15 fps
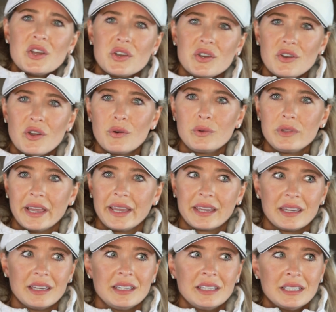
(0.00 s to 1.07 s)
no,
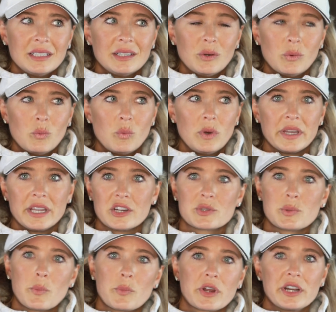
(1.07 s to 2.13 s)
like, well, here's
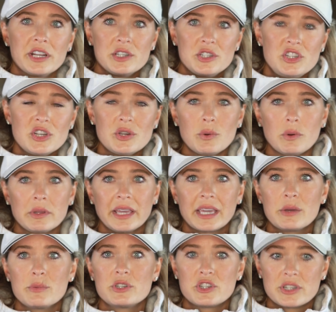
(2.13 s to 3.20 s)
what we're going to do. Or like,
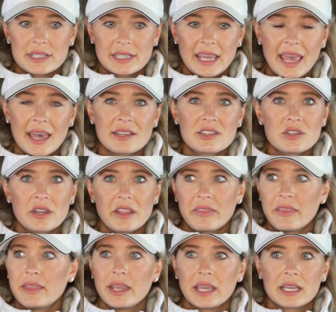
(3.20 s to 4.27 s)
it was just canceled and
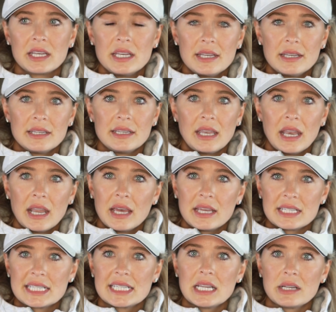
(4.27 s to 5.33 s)
then like a
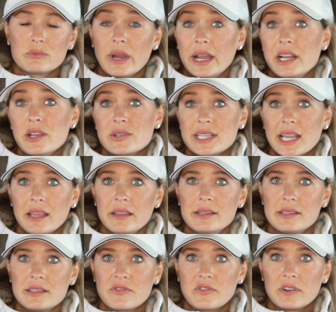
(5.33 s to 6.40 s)
radio
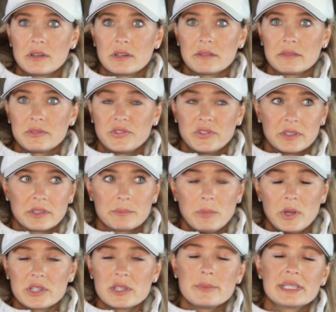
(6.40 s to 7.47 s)
silence for
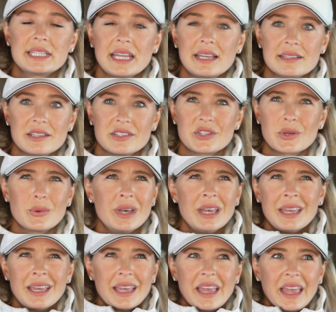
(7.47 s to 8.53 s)
multiple days. And so
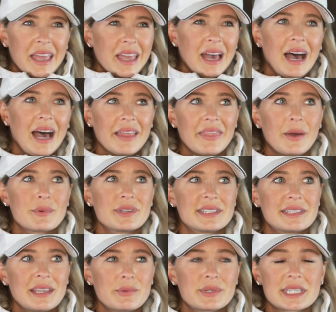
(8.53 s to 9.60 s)
that was
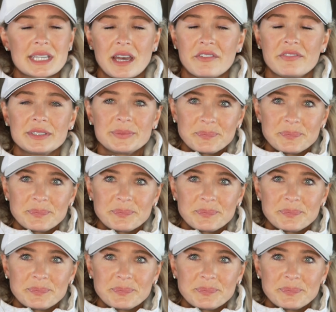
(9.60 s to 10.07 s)
tough.